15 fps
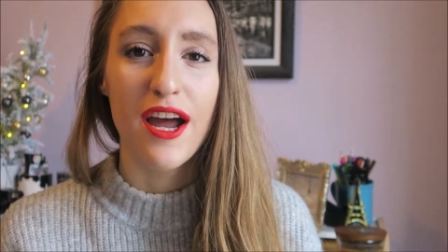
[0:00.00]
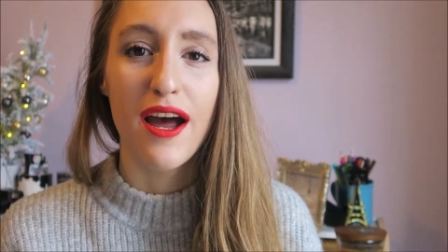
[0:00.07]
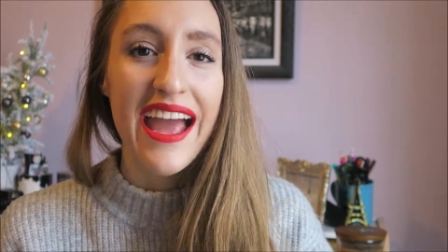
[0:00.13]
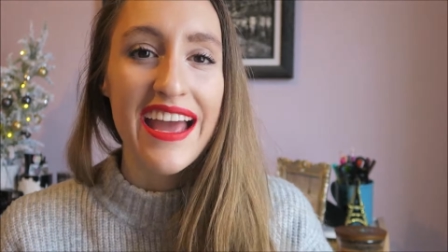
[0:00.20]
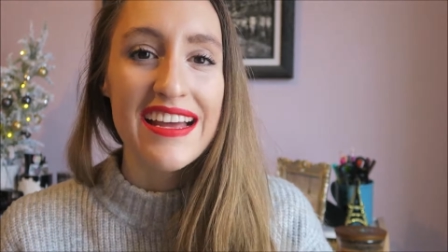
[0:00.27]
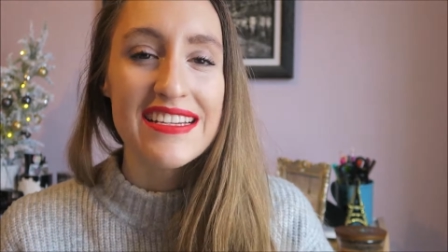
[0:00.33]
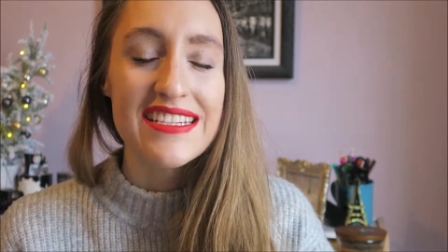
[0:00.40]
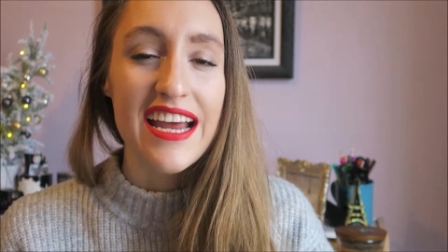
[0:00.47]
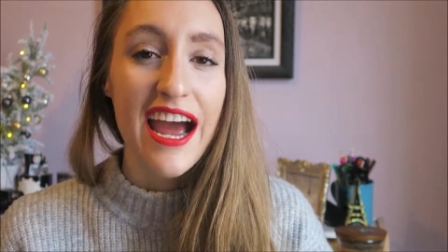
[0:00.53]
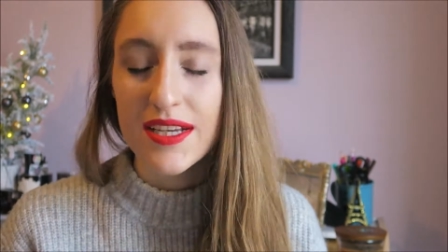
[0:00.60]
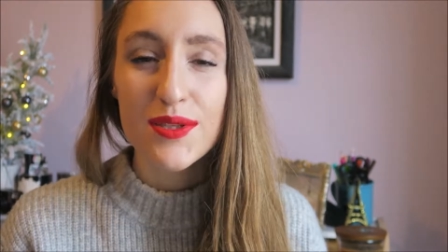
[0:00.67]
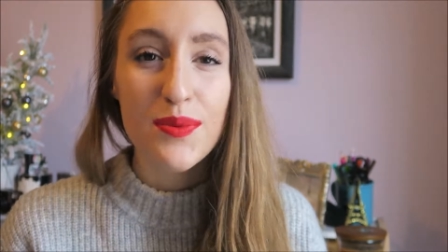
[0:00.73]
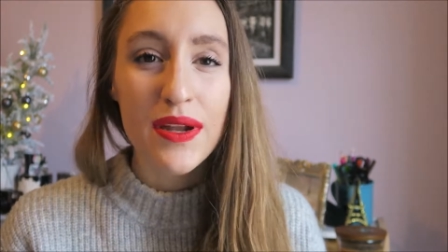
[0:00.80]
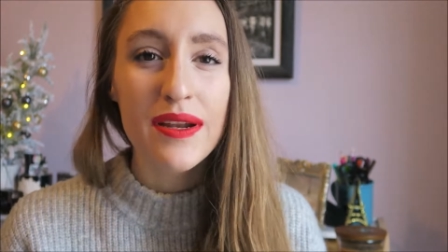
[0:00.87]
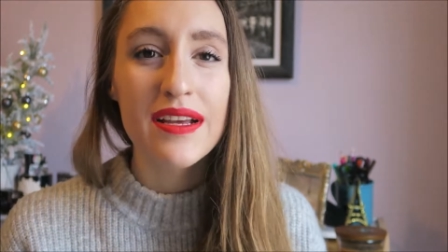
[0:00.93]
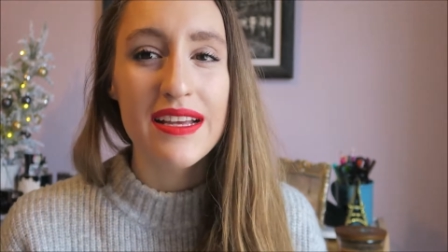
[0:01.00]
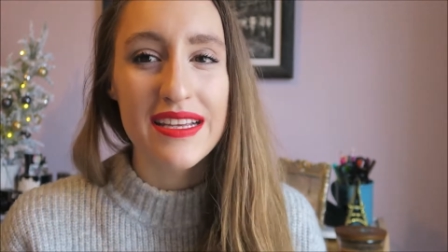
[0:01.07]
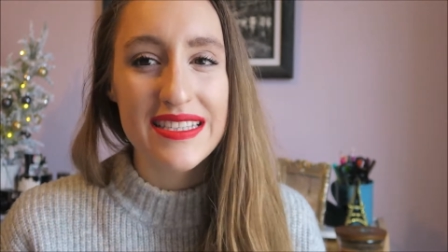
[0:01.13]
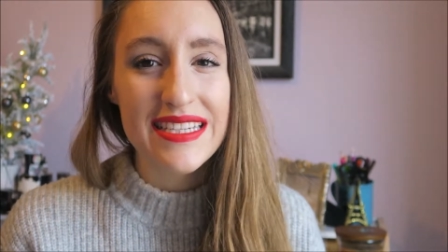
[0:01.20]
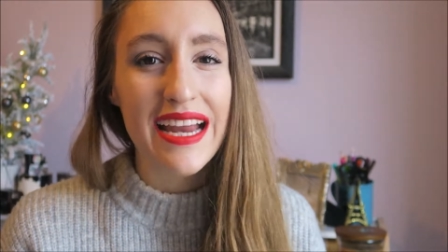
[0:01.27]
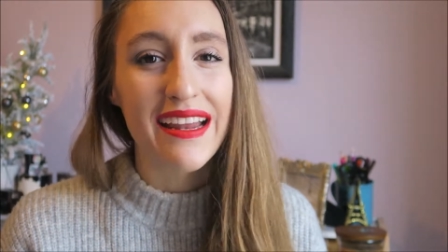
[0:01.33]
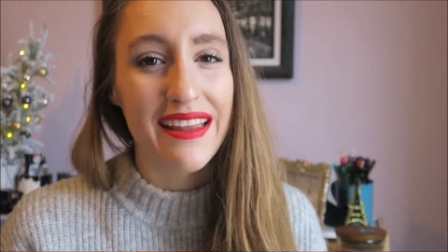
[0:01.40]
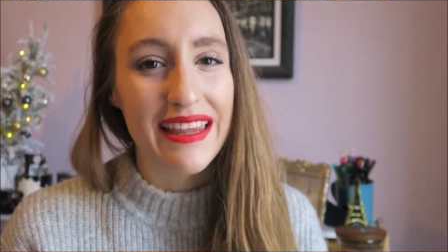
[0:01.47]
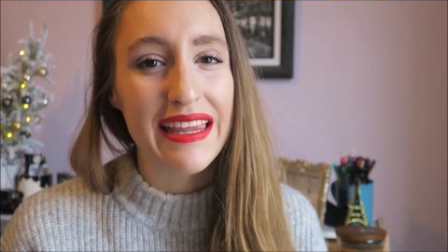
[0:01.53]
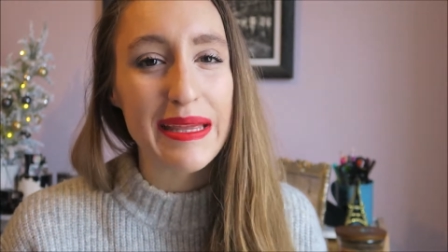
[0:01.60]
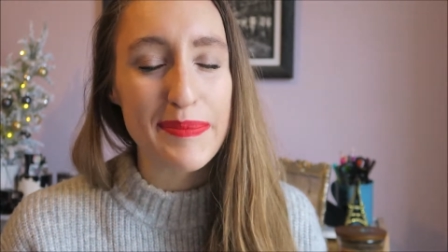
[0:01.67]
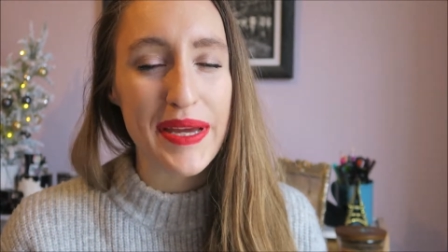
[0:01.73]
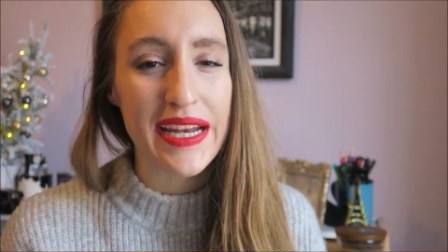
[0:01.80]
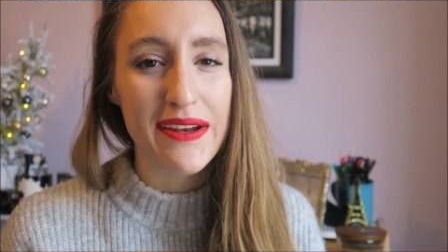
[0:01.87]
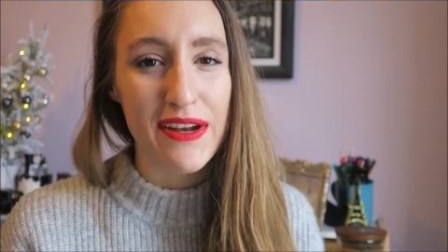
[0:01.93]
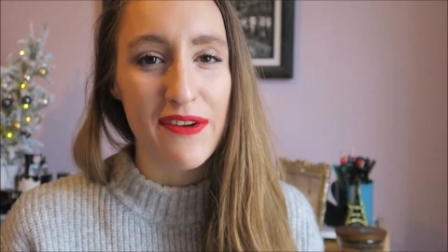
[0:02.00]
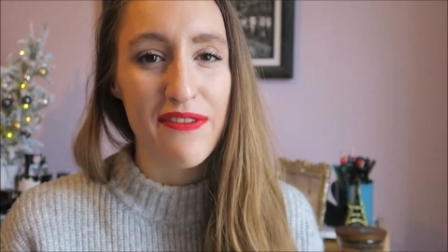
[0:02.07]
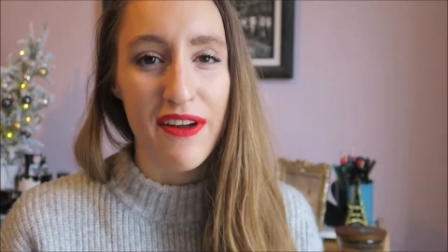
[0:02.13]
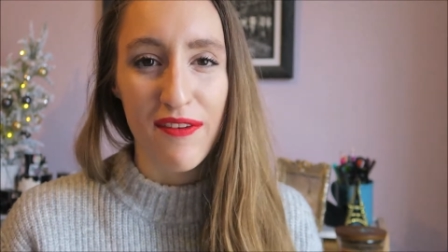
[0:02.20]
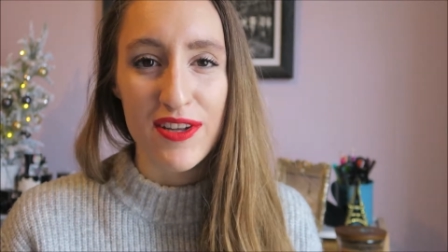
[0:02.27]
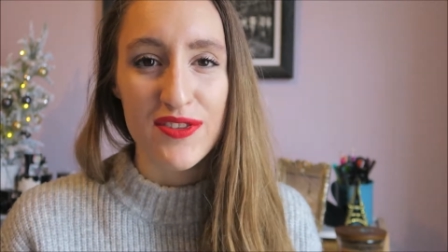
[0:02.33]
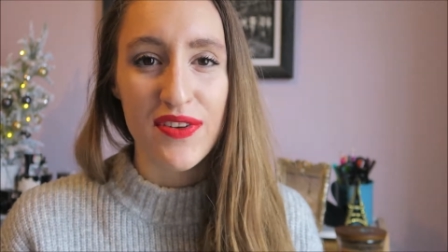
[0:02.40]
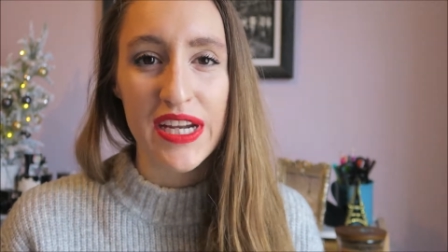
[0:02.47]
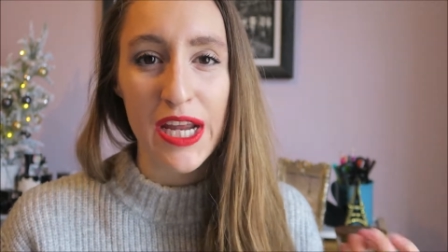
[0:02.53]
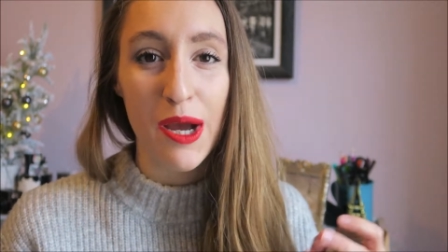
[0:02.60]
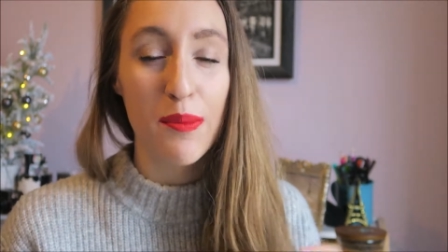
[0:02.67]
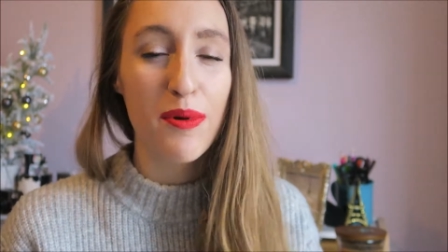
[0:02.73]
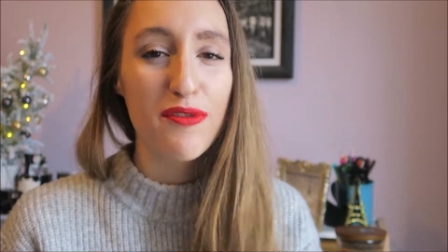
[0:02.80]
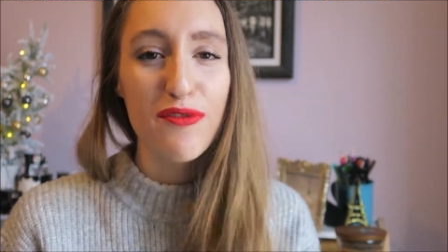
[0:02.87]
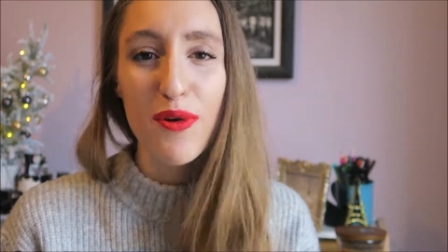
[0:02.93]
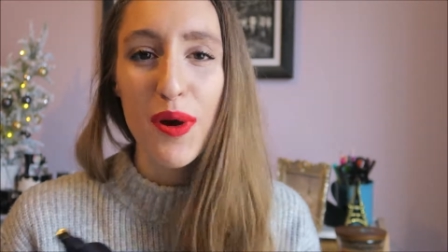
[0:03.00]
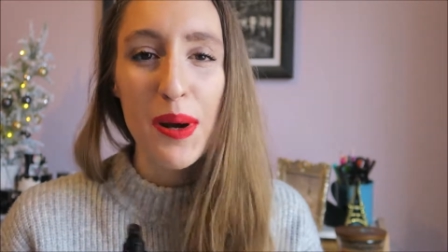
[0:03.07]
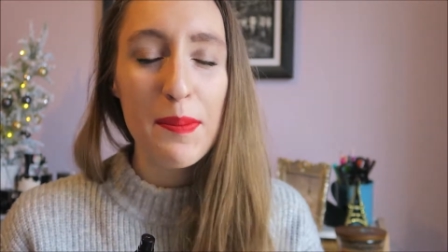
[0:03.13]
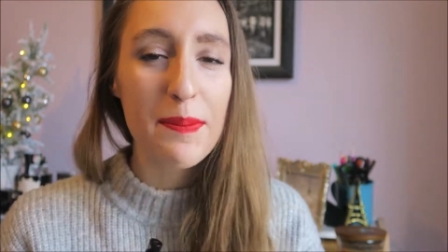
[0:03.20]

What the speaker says: and this one has technically been in a favorites video before,